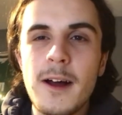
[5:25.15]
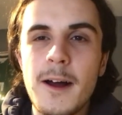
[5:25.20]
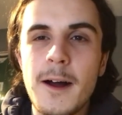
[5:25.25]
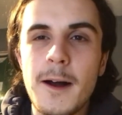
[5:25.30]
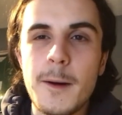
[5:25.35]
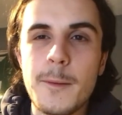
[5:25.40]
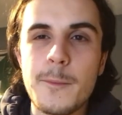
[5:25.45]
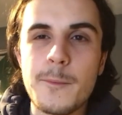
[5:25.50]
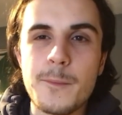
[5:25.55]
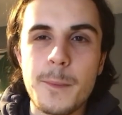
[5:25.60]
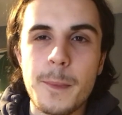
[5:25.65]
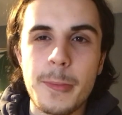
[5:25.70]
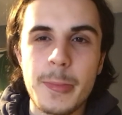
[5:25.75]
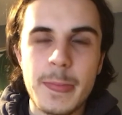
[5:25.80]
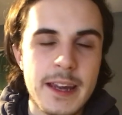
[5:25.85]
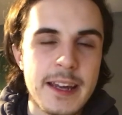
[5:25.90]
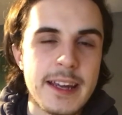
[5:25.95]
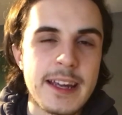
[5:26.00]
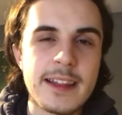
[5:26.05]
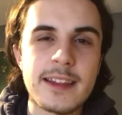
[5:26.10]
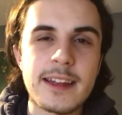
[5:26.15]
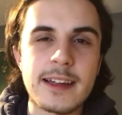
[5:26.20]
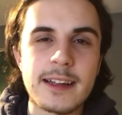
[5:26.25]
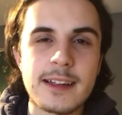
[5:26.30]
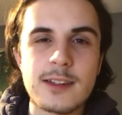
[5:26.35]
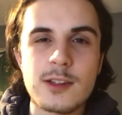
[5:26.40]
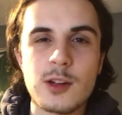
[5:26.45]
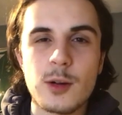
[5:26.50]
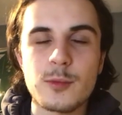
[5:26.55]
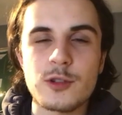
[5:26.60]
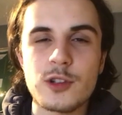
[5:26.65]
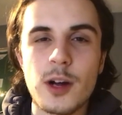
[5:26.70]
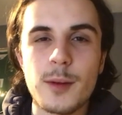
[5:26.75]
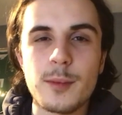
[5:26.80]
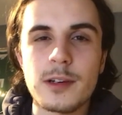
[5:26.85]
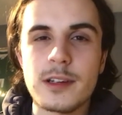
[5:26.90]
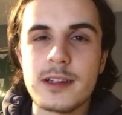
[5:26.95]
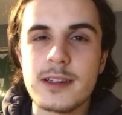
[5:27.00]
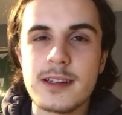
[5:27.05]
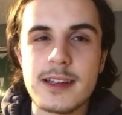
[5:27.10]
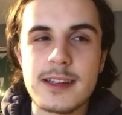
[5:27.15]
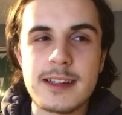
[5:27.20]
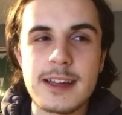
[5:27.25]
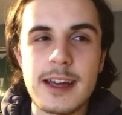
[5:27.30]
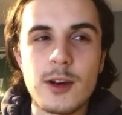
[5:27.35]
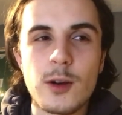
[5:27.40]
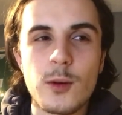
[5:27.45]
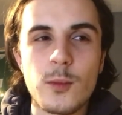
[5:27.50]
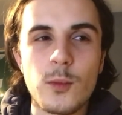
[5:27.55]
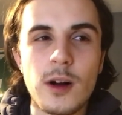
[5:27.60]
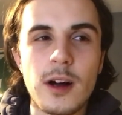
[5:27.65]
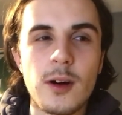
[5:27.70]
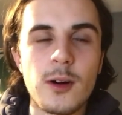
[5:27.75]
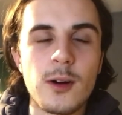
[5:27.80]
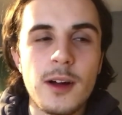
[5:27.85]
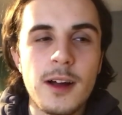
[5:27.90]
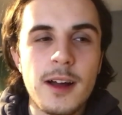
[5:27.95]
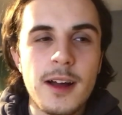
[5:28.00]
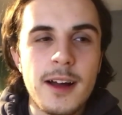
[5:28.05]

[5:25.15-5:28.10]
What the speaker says: that he thinks Tom Tribal is getting on well.